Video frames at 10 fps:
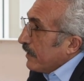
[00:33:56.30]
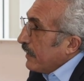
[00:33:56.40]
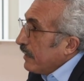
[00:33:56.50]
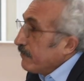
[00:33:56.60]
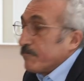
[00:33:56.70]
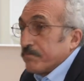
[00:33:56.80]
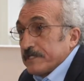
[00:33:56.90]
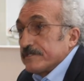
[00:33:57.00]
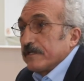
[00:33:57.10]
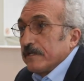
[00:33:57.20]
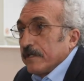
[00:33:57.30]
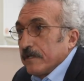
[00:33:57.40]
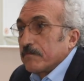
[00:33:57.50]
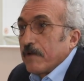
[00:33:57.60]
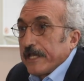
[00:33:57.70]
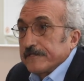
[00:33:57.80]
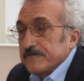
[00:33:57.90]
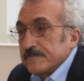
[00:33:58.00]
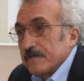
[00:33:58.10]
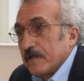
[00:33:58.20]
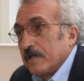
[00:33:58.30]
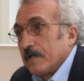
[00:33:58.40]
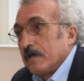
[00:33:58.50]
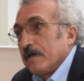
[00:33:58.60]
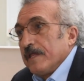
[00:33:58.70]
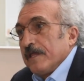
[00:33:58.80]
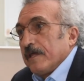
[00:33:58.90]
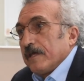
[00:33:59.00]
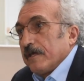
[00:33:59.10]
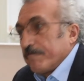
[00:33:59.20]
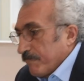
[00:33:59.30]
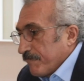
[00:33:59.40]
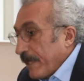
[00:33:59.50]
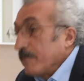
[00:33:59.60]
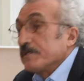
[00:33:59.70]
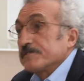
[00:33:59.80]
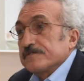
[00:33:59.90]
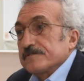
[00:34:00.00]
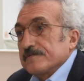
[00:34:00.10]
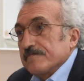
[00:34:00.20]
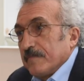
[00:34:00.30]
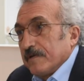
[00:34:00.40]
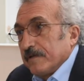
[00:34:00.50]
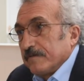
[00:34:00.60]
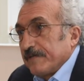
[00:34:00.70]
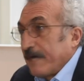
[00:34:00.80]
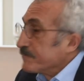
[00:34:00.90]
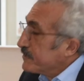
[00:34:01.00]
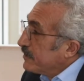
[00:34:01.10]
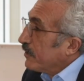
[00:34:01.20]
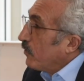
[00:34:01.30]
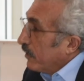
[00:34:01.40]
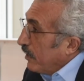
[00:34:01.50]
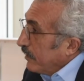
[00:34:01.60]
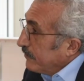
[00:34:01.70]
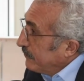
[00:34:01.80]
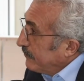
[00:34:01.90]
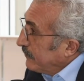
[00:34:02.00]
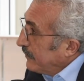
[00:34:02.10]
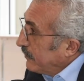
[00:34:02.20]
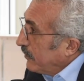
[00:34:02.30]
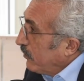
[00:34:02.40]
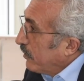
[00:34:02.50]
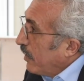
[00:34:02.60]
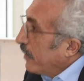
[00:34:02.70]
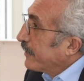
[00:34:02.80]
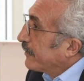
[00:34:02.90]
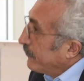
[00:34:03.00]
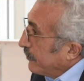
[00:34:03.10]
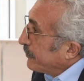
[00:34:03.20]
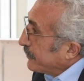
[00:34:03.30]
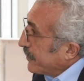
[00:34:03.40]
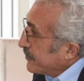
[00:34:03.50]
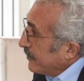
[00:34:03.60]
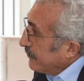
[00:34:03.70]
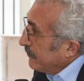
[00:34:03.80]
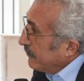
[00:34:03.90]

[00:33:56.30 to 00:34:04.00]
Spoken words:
In prison, he writes a famous tafsir Quran, Quranic interpretation.